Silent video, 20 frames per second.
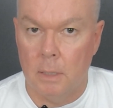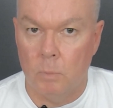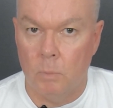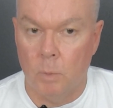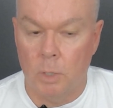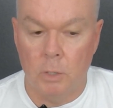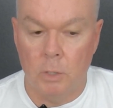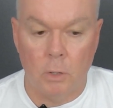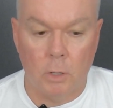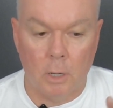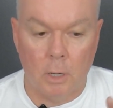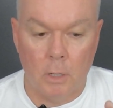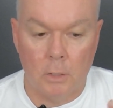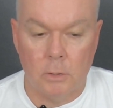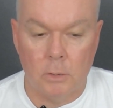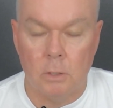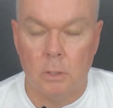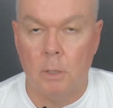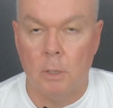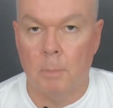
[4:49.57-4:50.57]
when you're
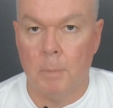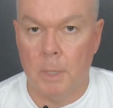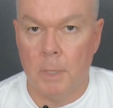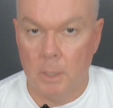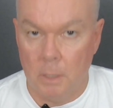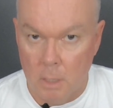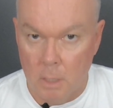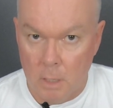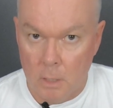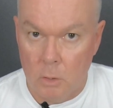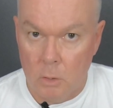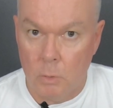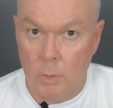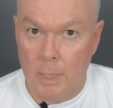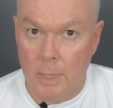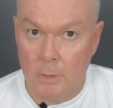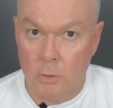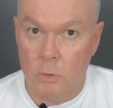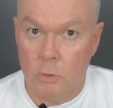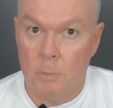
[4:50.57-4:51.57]
close to something you'll
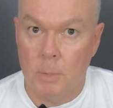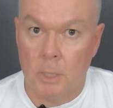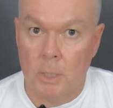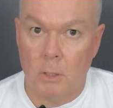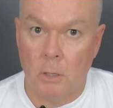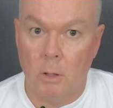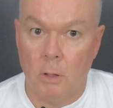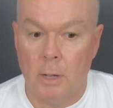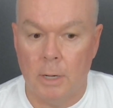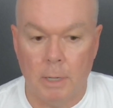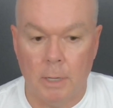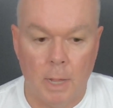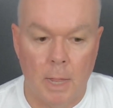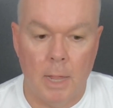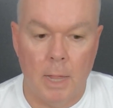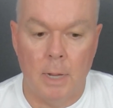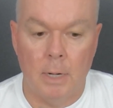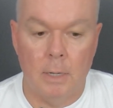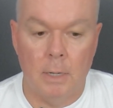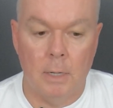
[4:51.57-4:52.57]
get too much light,
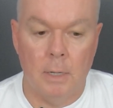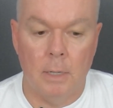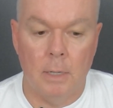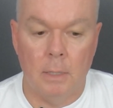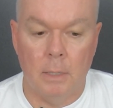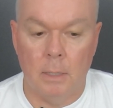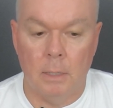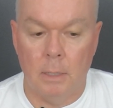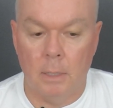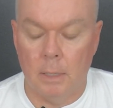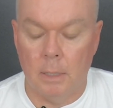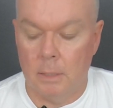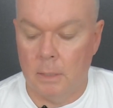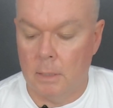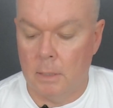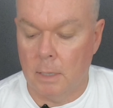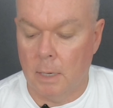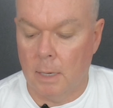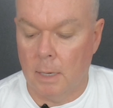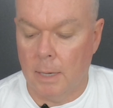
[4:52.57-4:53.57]
and
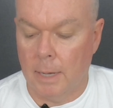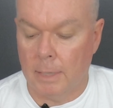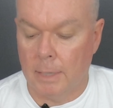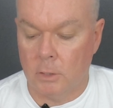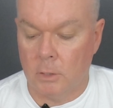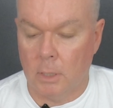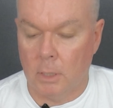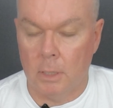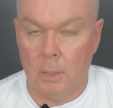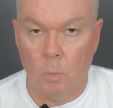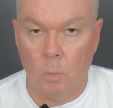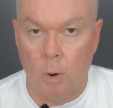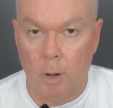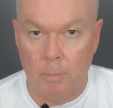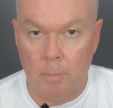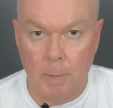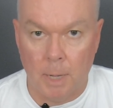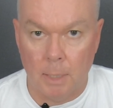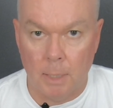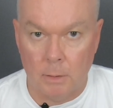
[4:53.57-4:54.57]
actually the
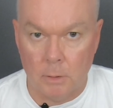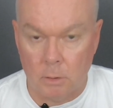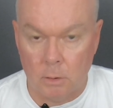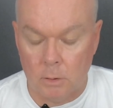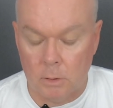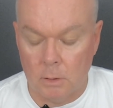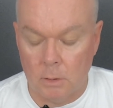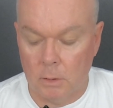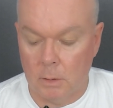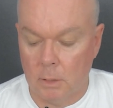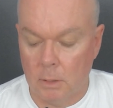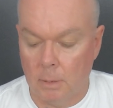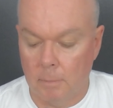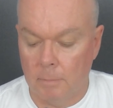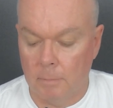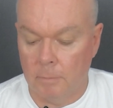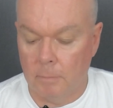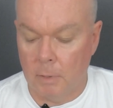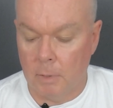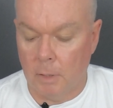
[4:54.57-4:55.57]
white balance is
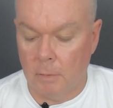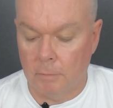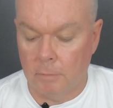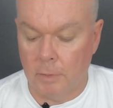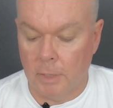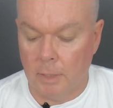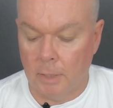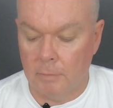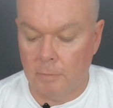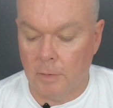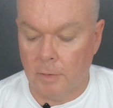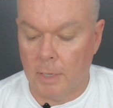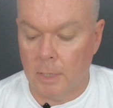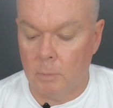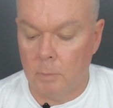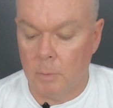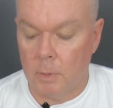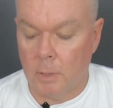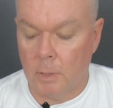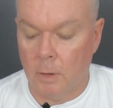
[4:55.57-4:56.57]
fairly
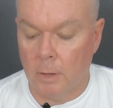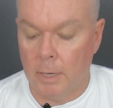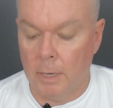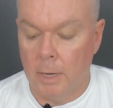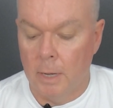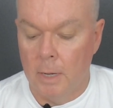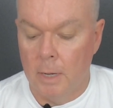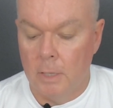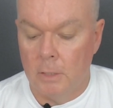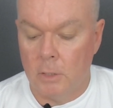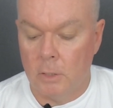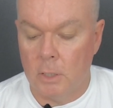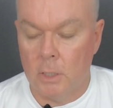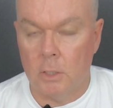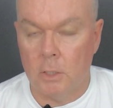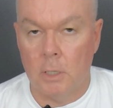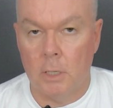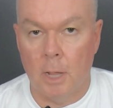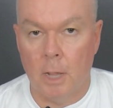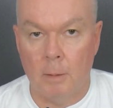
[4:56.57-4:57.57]
flooded with light, so
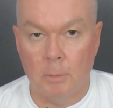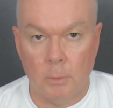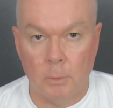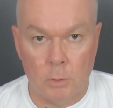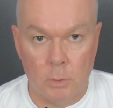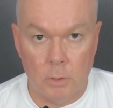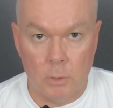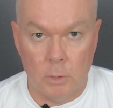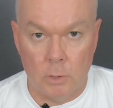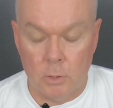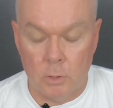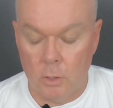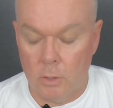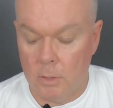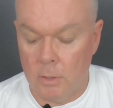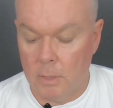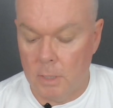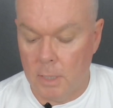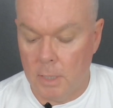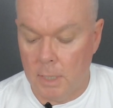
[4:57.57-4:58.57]
this enables you to
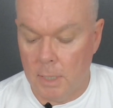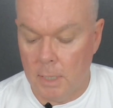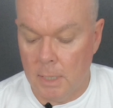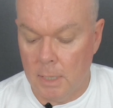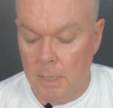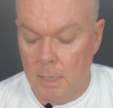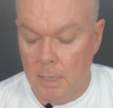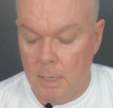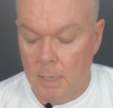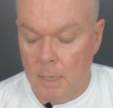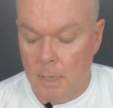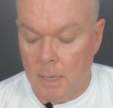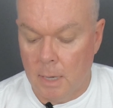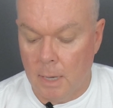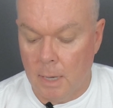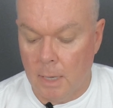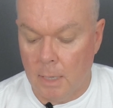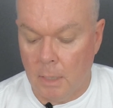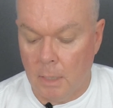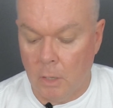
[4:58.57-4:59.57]
turn the
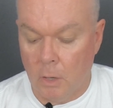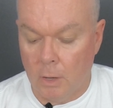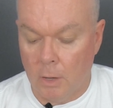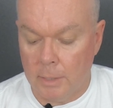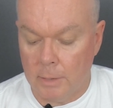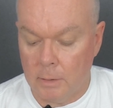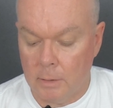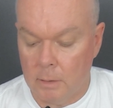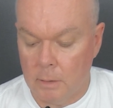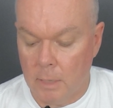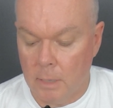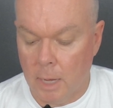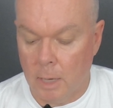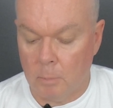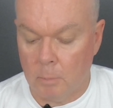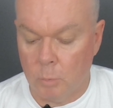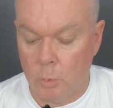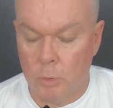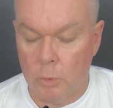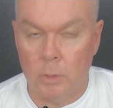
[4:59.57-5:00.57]
light
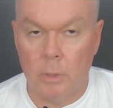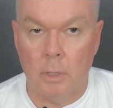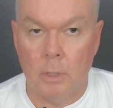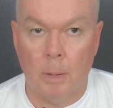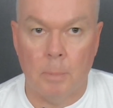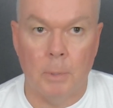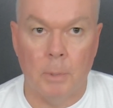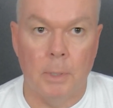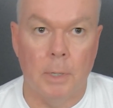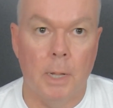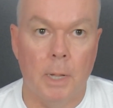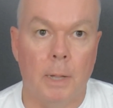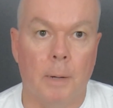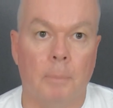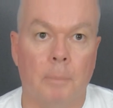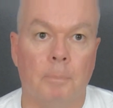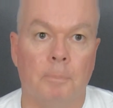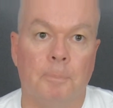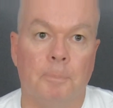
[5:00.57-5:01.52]
output up and down.